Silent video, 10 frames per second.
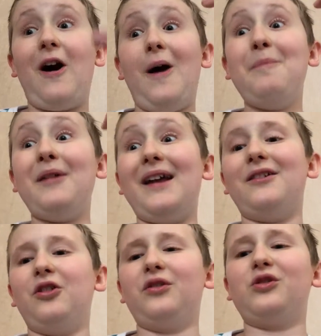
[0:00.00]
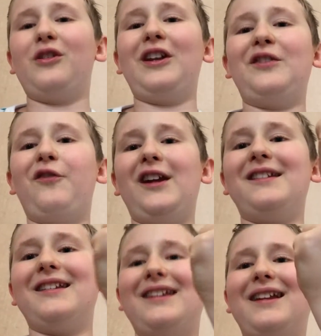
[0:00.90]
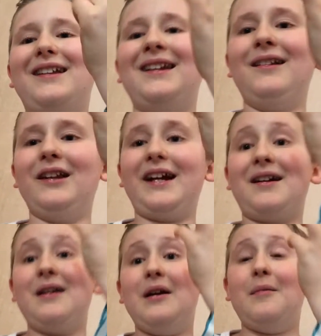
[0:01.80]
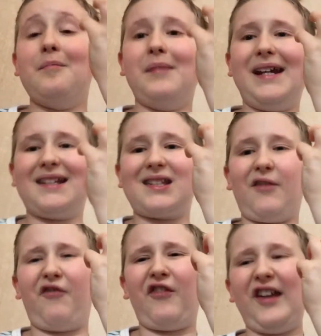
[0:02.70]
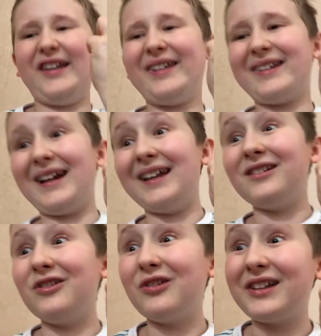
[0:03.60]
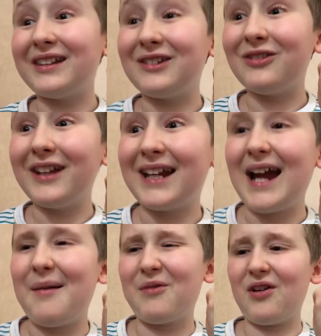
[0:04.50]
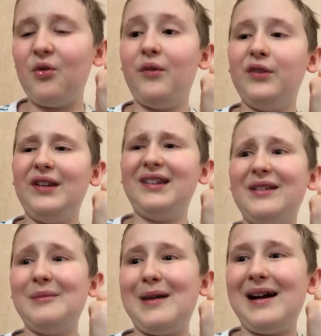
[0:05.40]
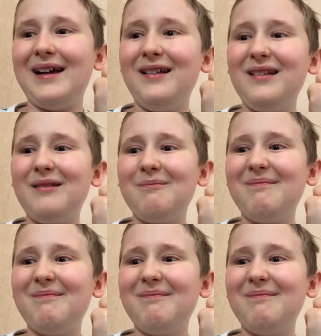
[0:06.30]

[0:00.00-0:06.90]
up and onto his face, and then he makes a fist and looks into the camera with a smile.